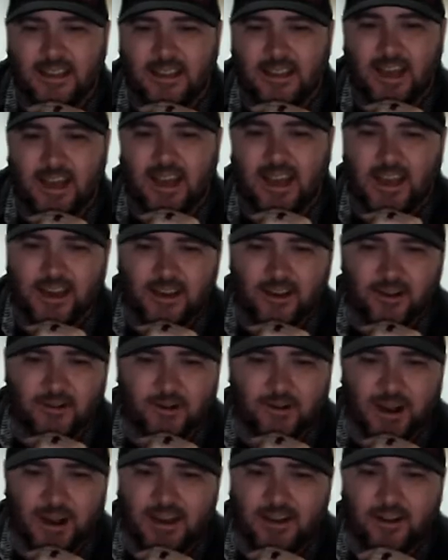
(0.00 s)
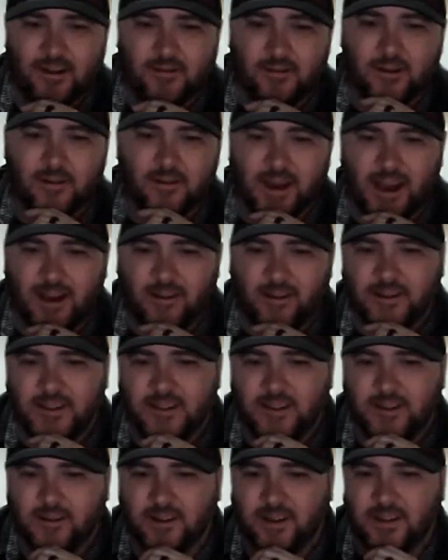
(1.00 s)
I don't know how he's
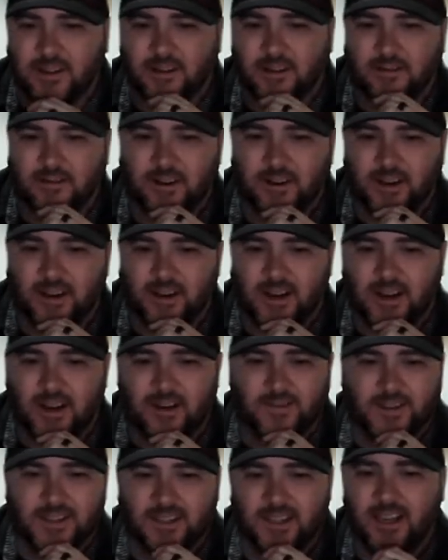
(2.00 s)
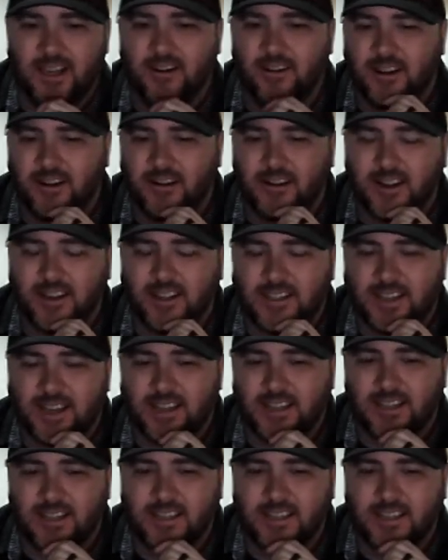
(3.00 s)
doing. So obviously, hearing your insights,